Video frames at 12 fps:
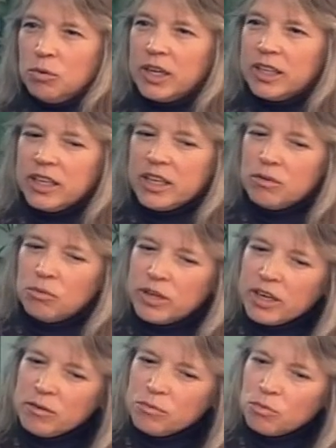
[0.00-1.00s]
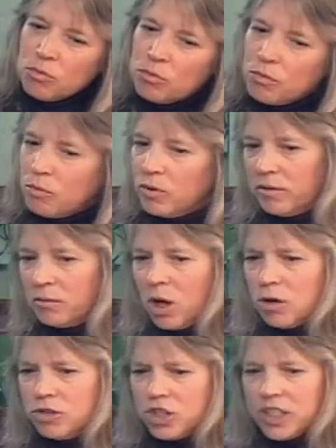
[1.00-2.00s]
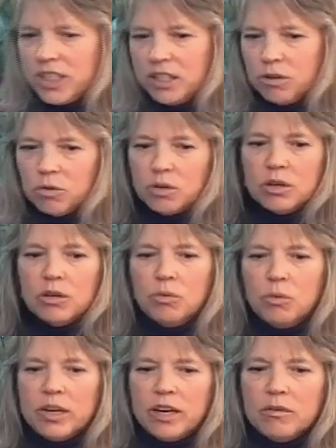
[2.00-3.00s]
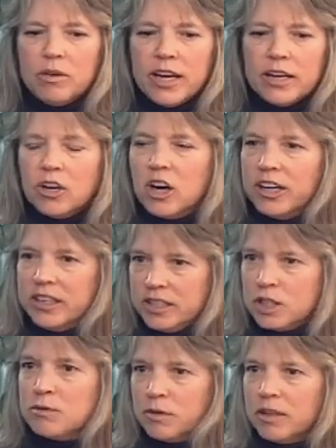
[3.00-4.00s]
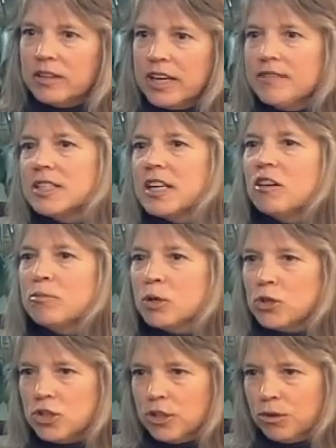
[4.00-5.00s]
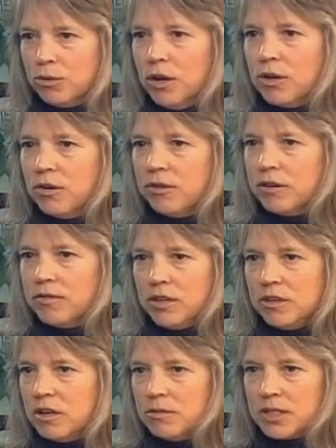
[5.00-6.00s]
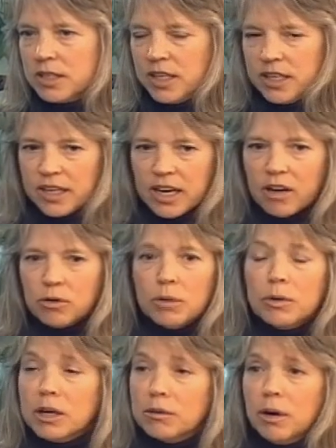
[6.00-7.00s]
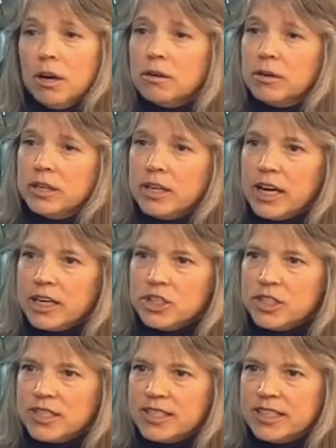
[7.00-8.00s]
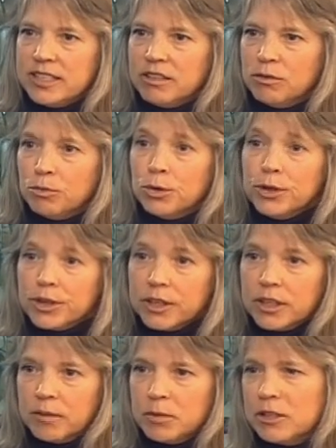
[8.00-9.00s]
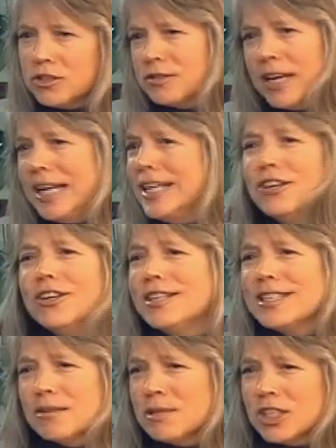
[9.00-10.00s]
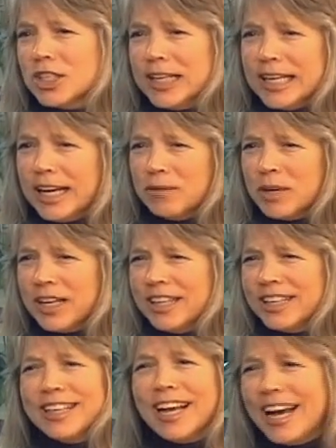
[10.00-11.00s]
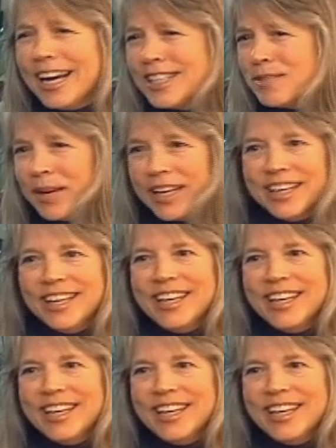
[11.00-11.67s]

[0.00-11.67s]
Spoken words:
Well, when I'm coaching, or when I had gone into this lifestyle of personal growth, every year I was looking at how do I want to grow, and not just in work. I mean, there's 8 areas I was looking at: my intellect, my